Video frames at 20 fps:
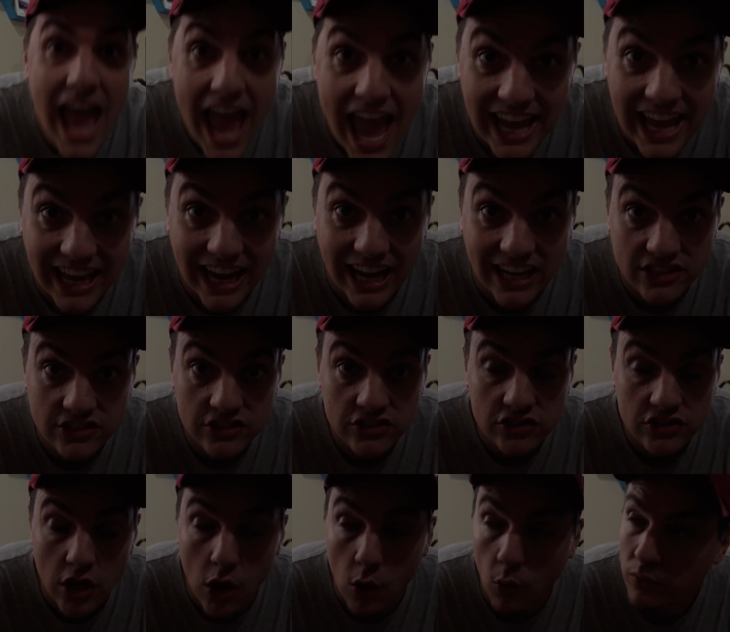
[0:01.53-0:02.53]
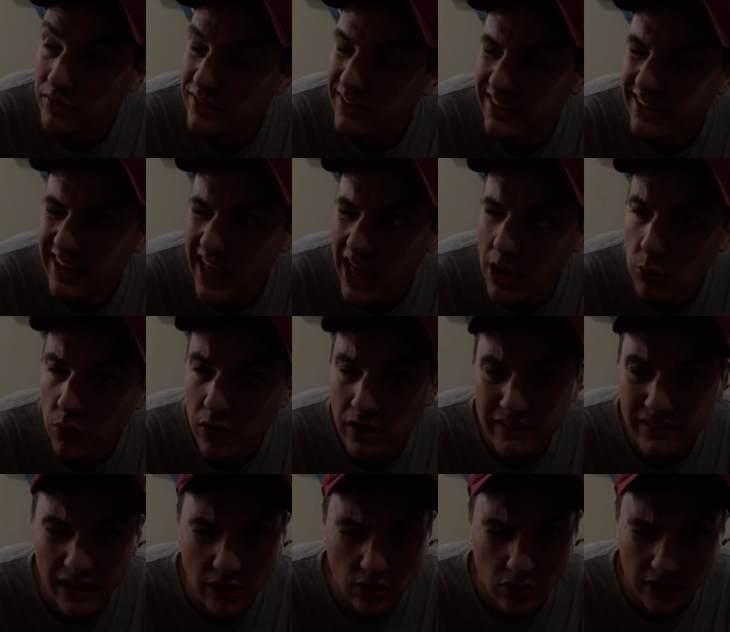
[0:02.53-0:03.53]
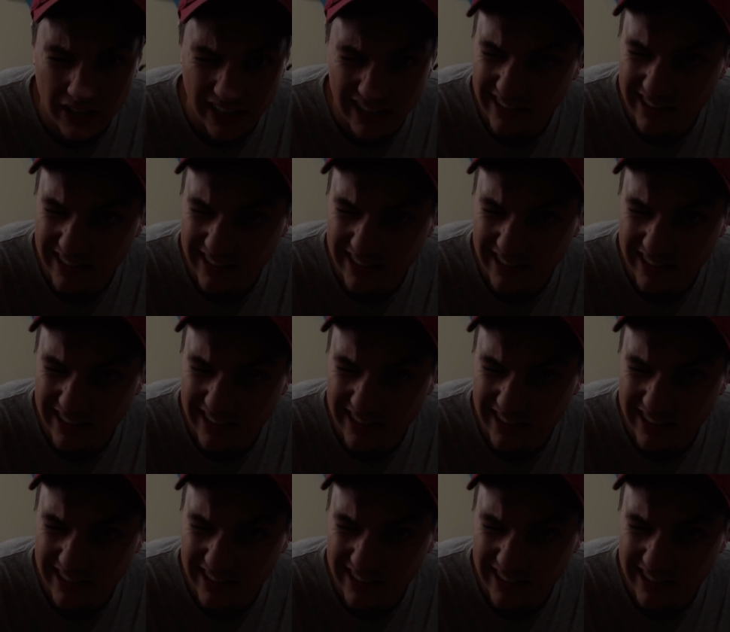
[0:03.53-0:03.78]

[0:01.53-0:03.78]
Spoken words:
Hey guys, so today we're going to take a look